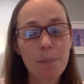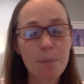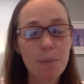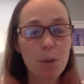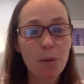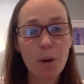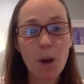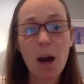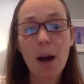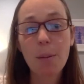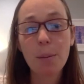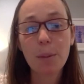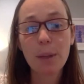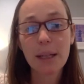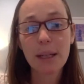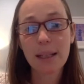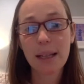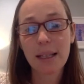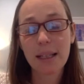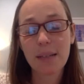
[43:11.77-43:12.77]
sort of
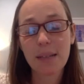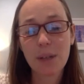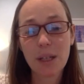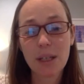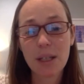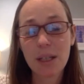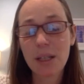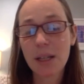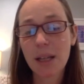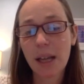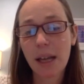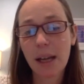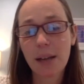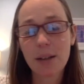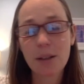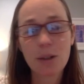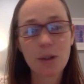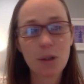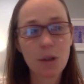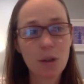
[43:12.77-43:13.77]
complex activities that you
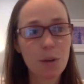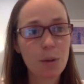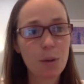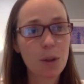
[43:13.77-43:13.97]
can't do.